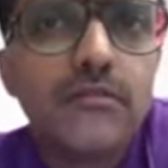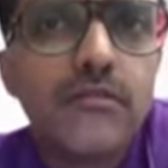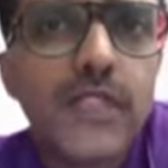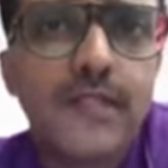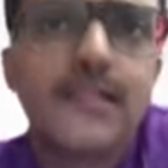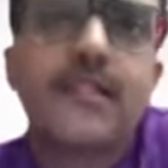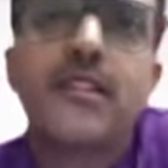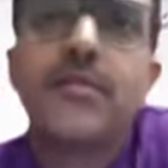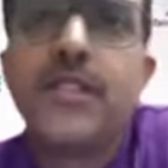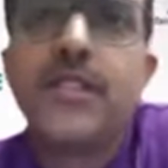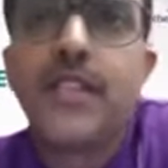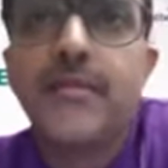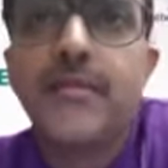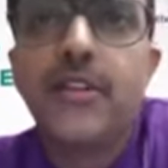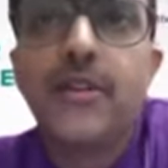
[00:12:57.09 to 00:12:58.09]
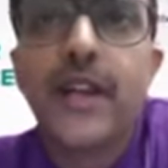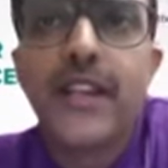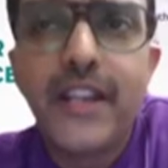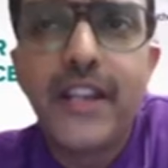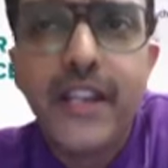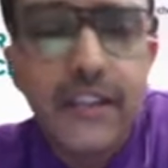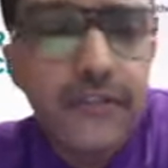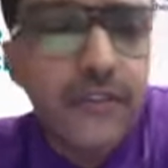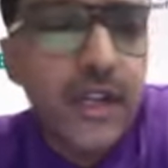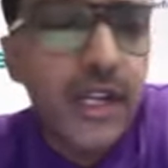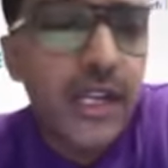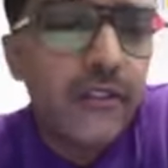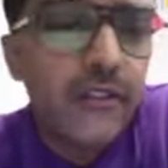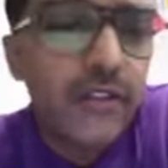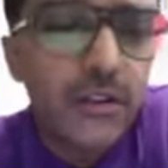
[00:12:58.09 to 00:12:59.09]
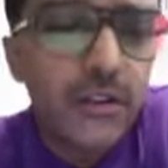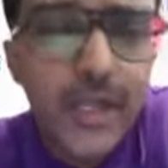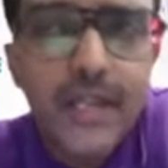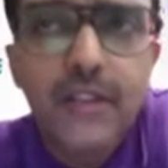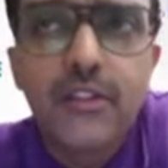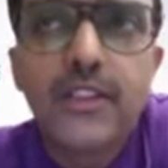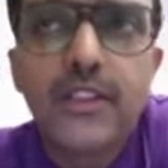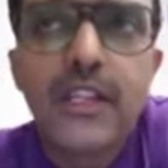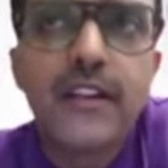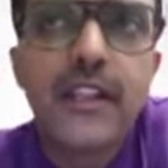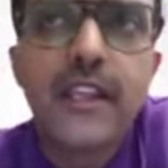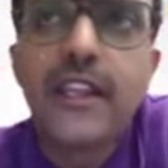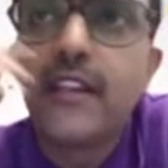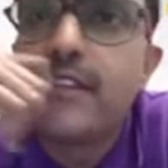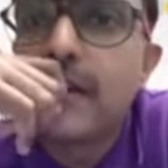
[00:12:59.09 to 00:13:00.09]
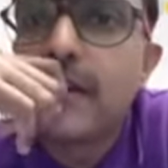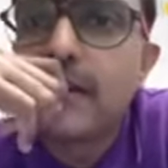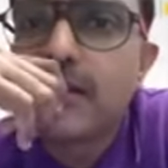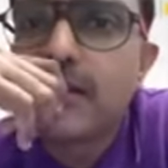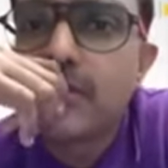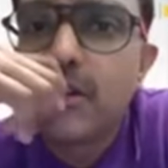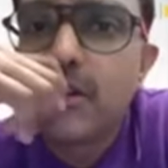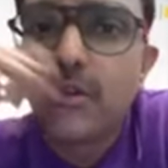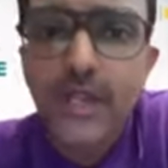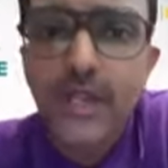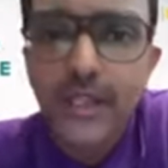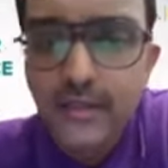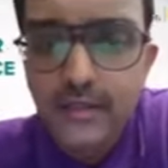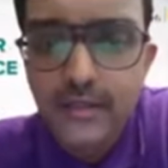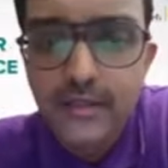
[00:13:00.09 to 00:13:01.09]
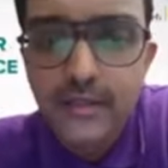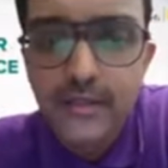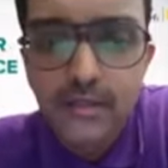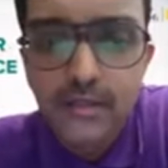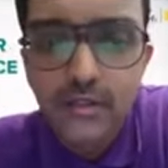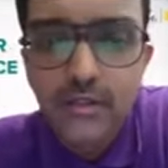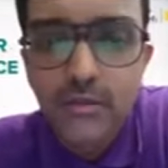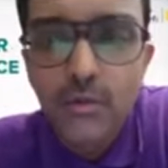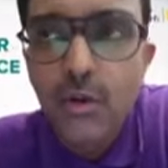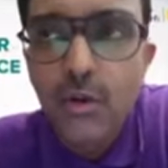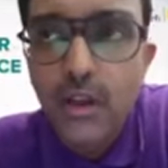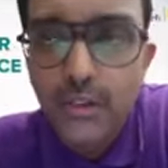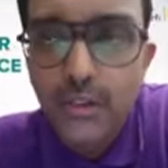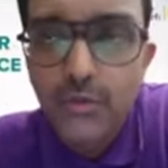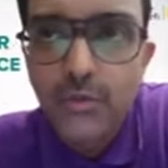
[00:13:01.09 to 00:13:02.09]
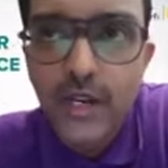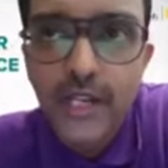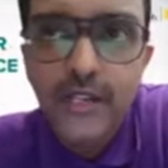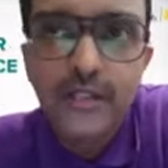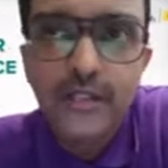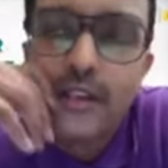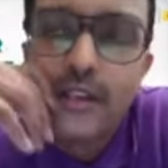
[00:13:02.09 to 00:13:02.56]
the system is able to identify and quickly authenticate the customer okay this is uh, who are you right